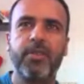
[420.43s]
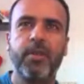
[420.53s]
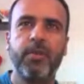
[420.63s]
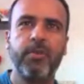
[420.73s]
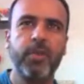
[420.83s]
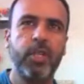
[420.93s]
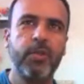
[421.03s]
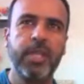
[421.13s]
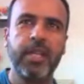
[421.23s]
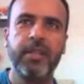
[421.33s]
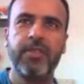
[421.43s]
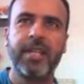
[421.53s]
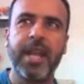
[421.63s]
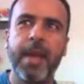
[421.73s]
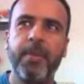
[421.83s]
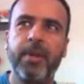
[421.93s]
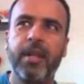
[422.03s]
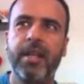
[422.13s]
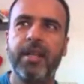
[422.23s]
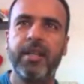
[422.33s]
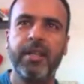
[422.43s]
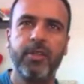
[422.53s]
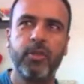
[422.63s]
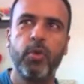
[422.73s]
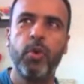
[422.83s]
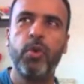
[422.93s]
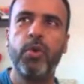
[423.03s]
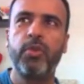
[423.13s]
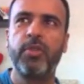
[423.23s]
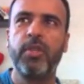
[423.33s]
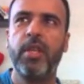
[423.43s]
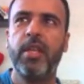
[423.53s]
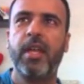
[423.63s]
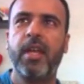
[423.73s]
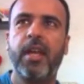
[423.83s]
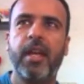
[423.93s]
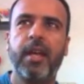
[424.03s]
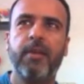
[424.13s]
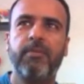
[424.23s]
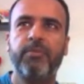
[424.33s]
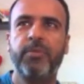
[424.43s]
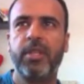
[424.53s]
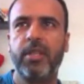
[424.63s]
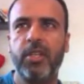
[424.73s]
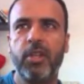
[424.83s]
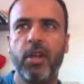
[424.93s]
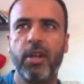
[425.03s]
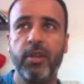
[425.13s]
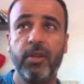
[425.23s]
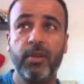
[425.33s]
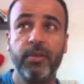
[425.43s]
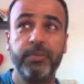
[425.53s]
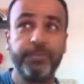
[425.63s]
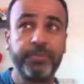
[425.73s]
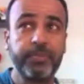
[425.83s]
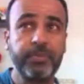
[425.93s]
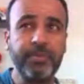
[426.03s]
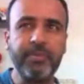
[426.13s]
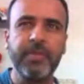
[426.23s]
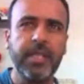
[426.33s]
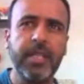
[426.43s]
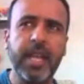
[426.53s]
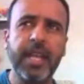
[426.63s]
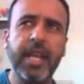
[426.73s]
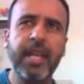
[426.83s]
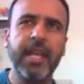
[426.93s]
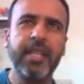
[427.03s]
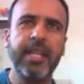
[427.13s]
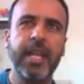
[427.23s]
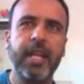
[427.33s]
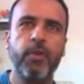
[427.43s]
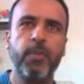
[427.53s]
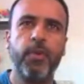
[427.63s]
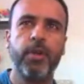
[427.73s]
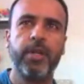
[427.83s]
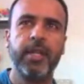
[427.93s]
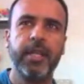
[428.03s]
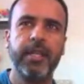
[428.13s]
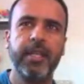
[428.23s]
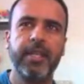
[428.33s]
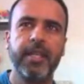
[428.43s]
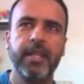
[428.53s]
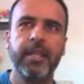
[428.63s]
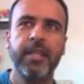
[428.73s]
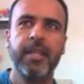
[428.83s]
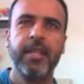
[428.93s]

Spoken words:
so using Scrabble scores, uh, your I think I'll go more in detail.